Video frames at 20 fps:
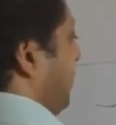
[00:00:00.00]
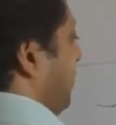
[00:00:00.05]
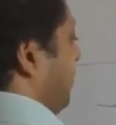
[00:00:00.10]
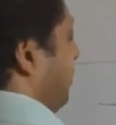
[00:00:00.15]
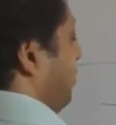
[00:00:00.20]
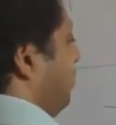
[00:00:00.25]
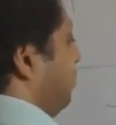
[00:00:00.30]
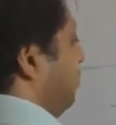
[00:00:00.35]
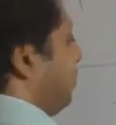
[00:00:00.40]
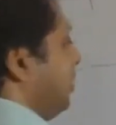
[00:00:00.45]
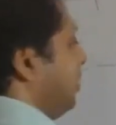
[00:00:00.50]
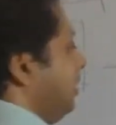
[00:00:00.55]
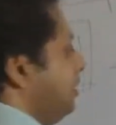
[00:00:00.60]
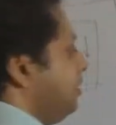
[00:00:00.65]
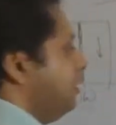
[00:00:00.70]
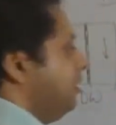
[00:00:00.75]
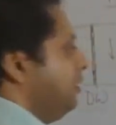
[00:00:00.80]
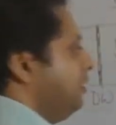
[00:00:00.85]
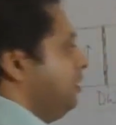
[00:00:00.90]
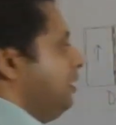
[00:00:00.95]
Okay.
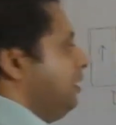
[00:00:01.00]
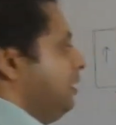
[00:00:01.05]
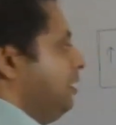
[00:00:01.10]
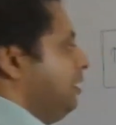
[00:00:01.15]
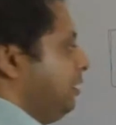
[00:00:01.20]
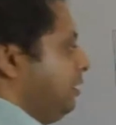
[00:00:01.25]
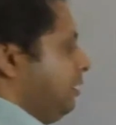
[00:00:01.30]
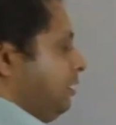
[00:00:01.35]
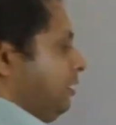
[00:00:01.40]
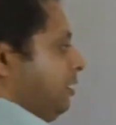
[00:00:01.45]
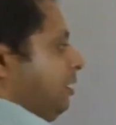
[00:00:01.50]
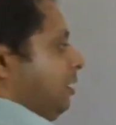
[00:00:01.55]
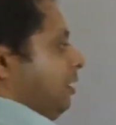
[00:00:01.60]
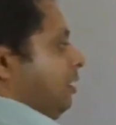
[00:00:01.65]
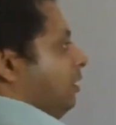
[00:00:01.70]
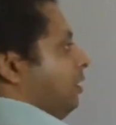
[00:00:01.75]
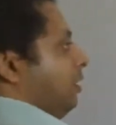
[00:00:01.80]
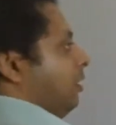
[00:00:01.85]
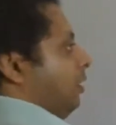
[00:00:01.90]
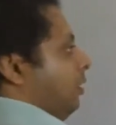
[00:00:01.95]

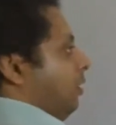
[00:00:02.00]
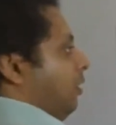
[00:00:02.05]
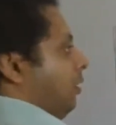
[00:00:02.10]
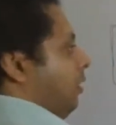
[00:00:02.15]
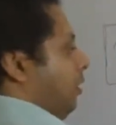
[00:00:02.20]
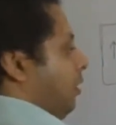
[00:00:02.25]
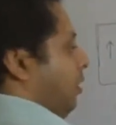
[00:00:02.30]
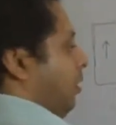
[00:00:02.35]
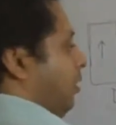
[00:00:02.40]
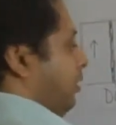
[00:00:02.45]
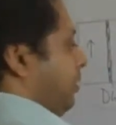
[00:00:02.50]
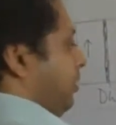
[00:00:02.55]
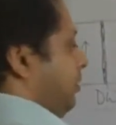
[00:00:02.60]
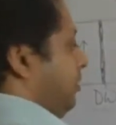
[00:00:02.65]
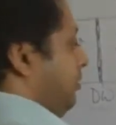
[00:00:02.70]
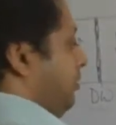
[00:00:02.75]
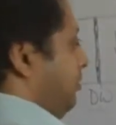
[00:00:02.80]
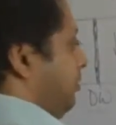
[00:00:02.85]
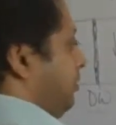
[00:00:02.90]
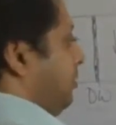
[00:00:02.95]
Or
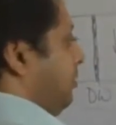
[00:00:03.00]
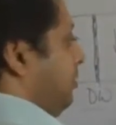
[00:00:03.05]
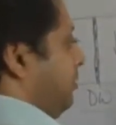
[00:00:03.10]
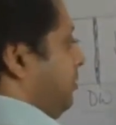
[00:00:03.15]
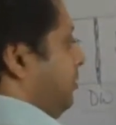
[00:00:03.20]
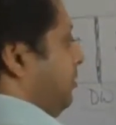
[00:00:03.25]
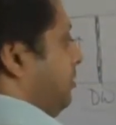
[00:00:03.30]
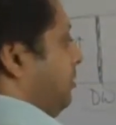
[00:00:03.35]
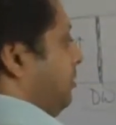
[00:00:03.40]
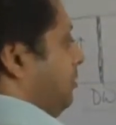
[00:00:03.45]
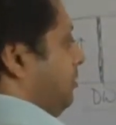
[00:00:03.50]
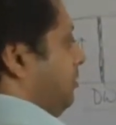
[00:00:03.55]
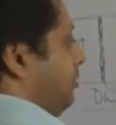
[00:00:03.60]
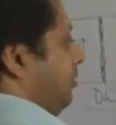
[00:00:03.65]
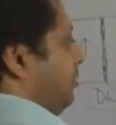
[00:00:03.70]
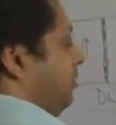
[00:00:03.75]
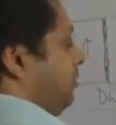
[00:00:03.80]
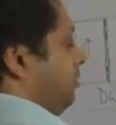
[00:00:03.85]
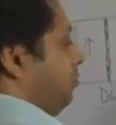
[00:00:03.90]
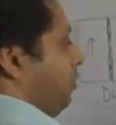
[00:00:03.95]

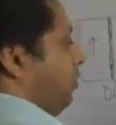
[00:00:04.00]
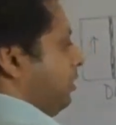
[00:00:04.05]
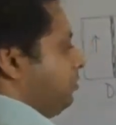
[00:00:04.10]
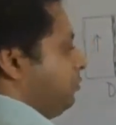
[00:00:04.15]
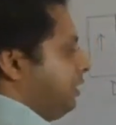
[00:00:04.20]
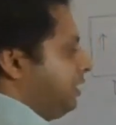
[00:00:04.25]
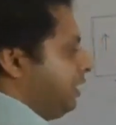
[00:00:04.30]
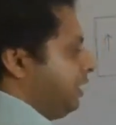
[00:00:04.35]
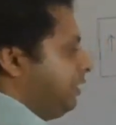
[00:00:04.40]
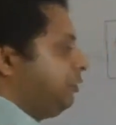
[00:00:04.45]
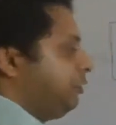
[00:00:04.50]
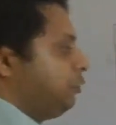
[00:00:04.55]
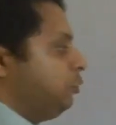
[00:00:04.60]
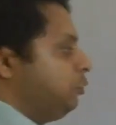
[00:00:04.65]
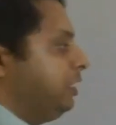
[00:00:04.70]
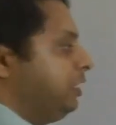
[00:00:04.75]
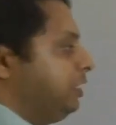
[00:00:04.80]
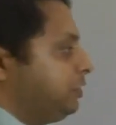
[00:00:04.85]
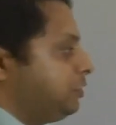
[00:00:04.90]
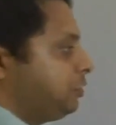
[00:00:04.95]
what we can do
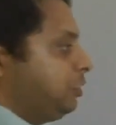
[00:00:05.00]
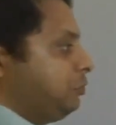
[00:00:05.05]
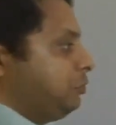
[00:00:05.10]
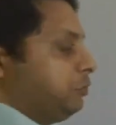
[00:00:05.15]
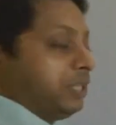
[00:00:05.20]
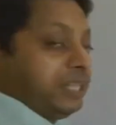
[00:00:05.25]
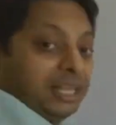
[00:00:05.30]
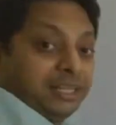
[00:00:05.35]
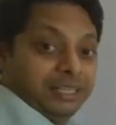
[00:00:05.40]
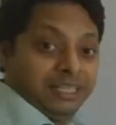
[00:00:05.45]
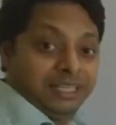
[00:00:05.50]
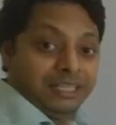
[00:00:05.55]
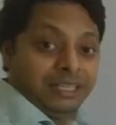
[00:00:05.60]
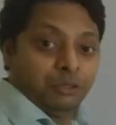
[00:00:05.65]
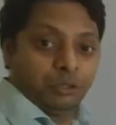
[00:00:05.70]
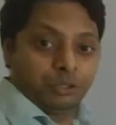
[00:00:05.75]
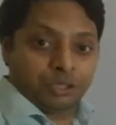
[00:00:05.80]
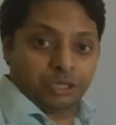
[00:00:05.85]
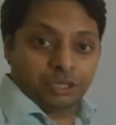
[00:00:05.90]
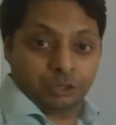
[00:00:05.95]
is we can
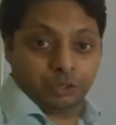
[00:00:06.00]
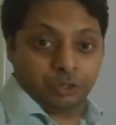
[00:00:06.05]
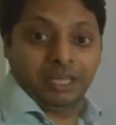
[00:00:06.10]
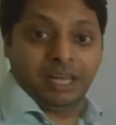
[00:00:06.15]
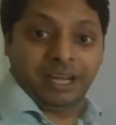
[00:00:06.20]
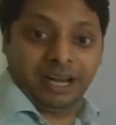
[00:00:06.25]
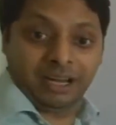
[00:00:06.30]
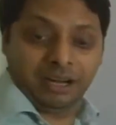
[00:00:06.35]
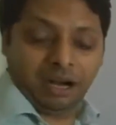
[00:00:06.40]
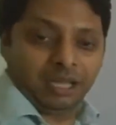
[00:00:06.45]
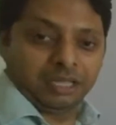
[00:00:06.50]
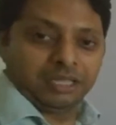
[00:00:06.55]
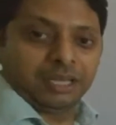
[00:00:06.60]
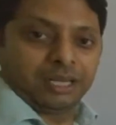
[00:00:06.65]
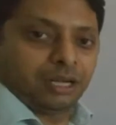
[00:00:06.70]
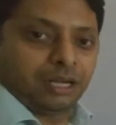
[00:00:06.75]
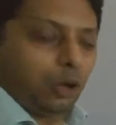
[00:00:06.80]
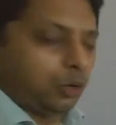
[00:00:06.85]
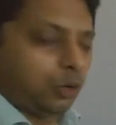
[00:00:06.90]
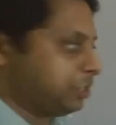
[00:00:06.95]
reduce. So there are other
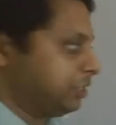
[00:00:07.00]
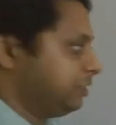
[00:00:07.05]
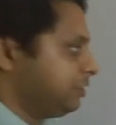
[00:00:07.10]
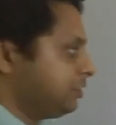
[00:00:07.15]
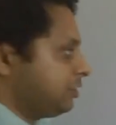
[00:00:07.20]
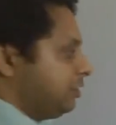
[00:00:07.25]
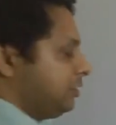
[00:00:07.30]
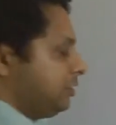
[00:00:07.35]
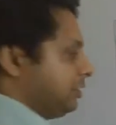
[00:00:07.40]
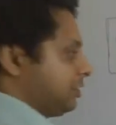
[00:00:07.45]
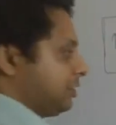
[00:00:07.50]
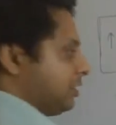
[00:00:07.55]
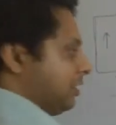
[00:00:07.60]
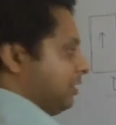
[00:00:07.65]
losses. This